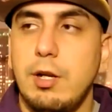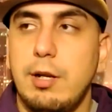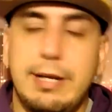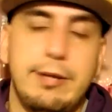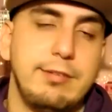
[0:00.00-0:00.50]

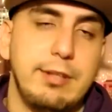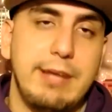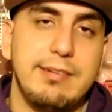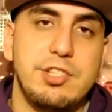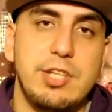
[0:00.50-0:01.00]
Now he still has
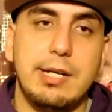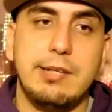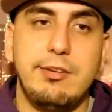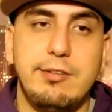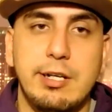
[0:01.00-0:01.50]
a shot because
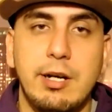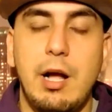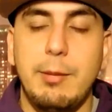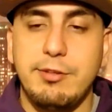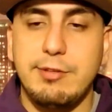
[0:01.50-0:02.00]
he's young,
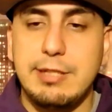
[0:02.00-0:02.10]
obviously,